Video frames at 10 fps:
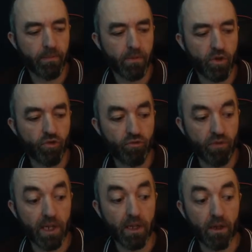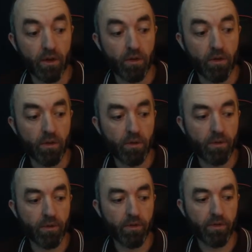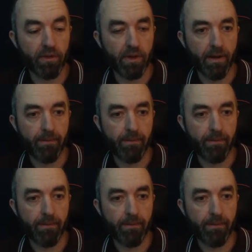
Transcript: It's really good. You should see it.